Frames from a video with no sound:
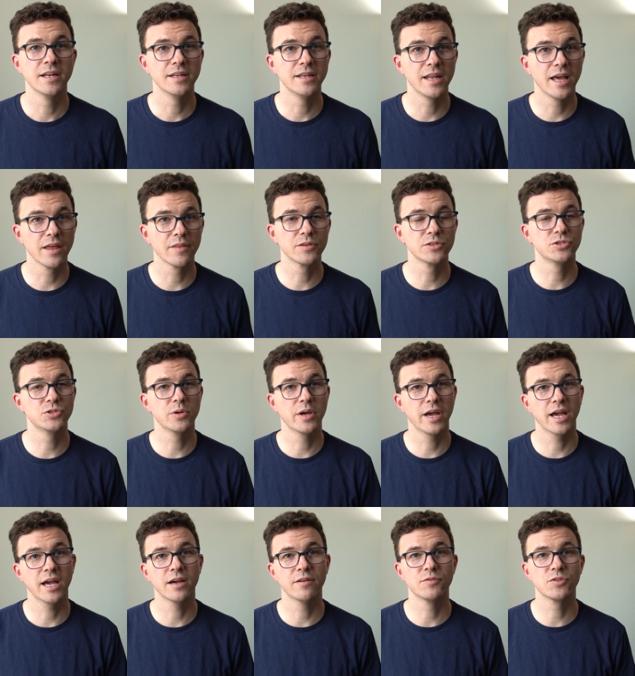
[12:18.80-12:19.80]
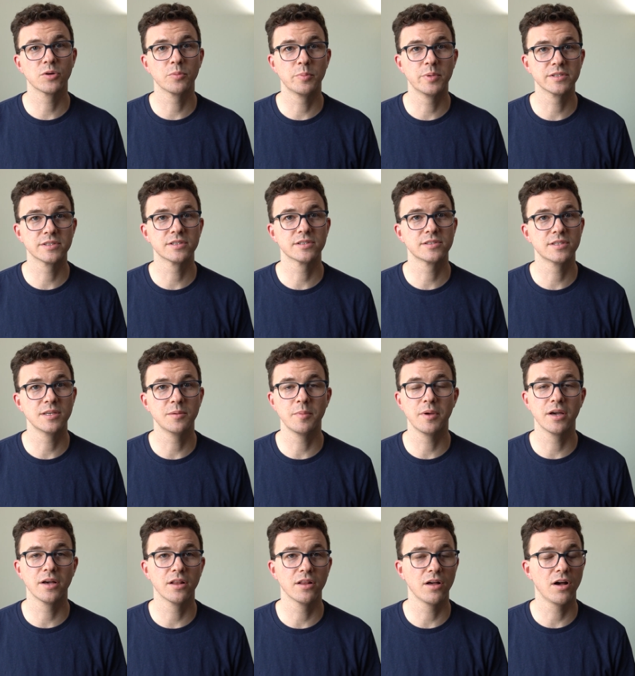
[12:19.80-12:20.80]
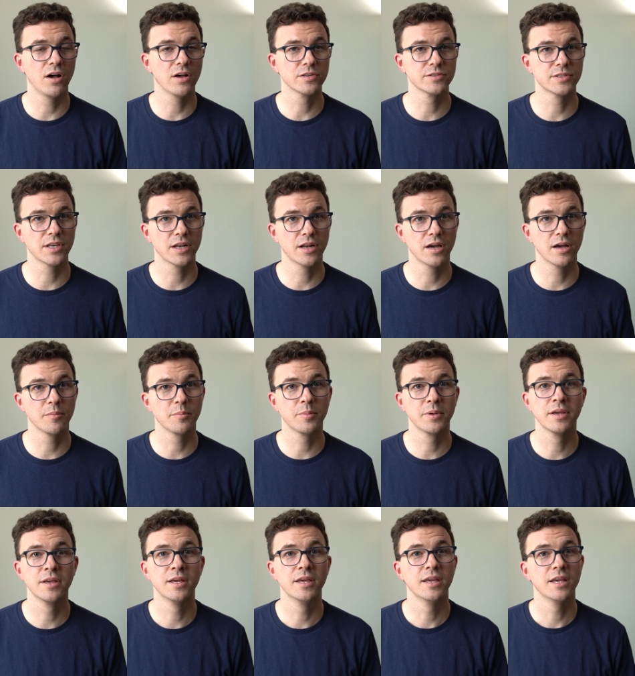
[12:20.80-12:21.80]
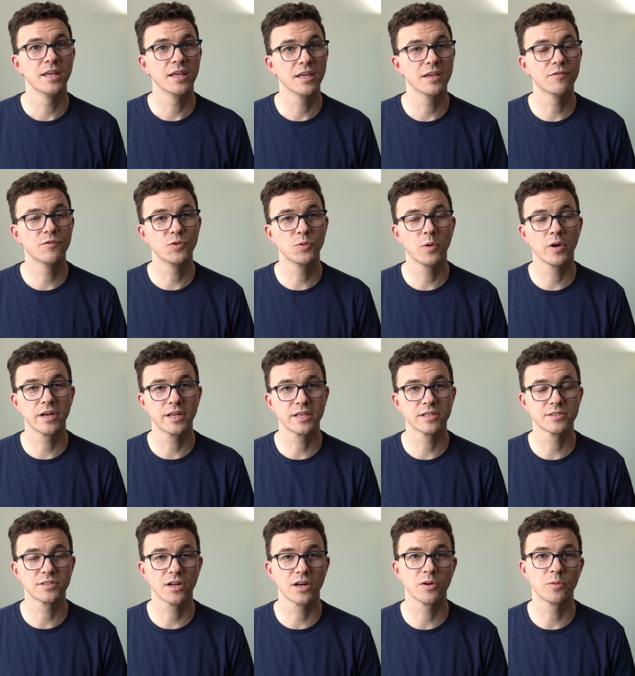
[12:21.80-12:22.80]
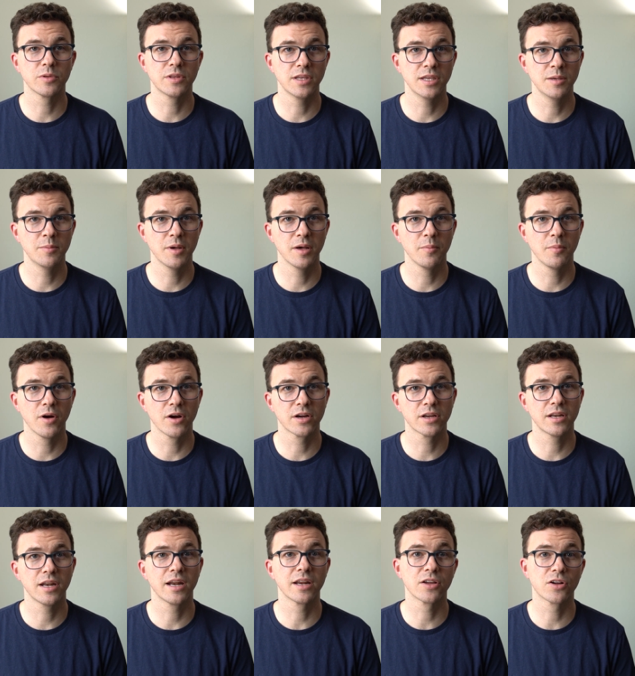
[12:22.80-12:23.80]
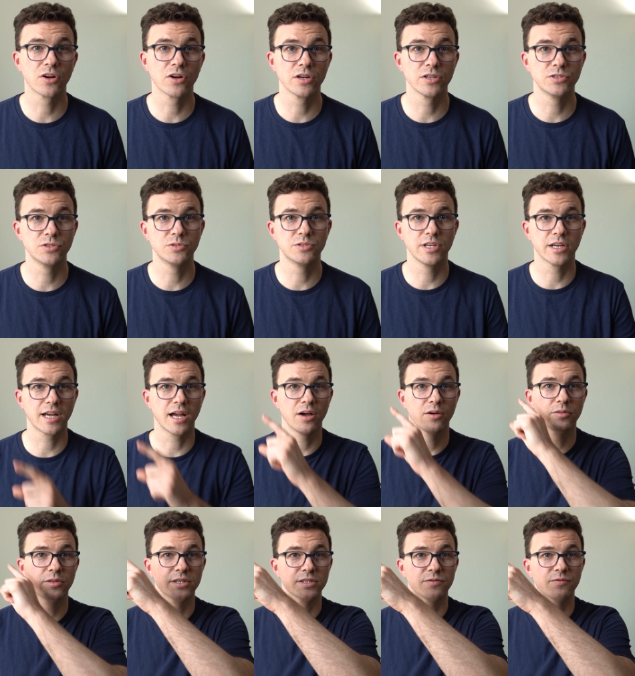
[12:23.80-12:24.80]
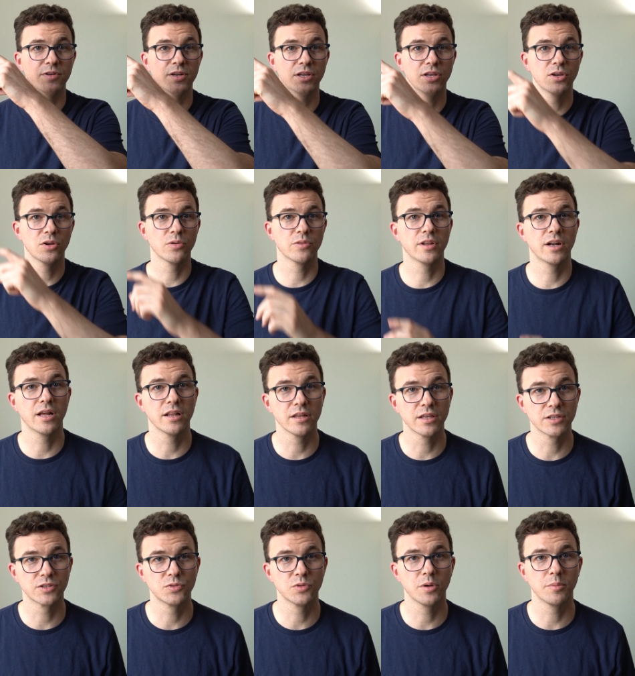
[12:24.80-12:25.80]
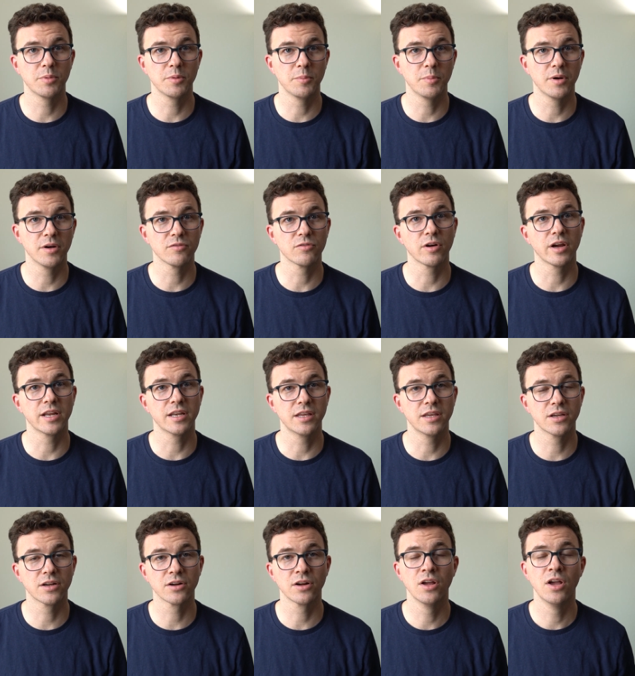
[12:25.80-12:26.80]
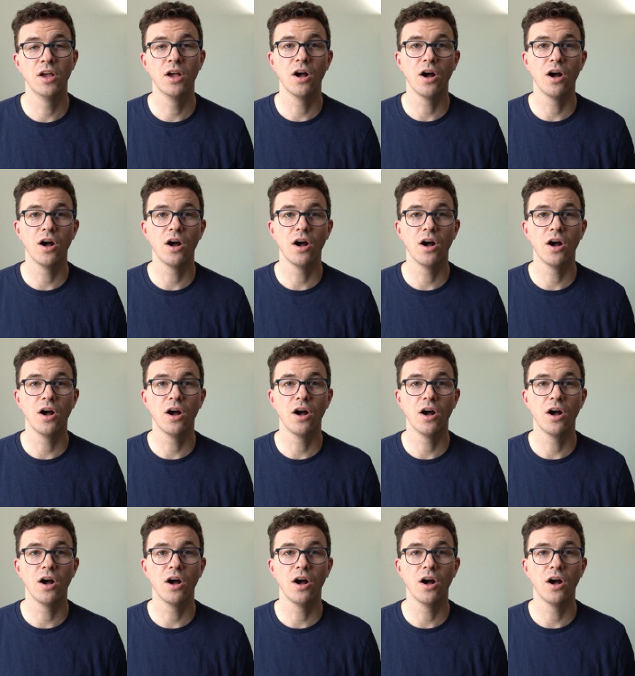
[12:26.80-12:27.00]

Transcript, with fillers: Now that you have your business email all set up, if you want to get started with email marketing, I encourage you to check out this video that I'll link to up above right here.